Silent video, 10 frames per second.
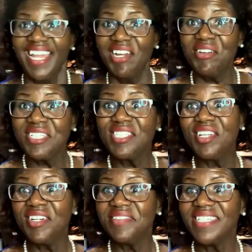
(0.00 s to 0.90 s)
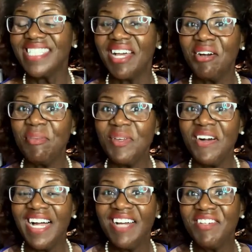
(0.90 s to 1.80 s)
and go to service. I hope you
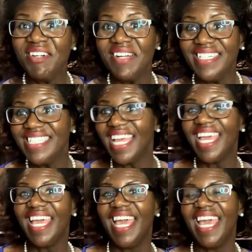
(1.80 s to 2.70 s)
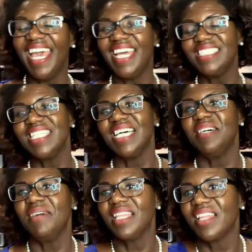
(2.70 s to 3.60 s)
all have a great day, and
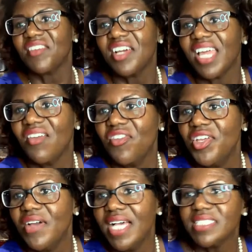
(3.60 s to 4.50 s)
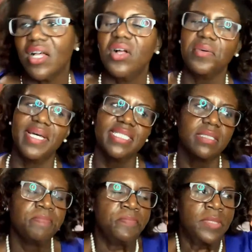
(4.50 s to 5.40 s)
um, I love cooking for you as always.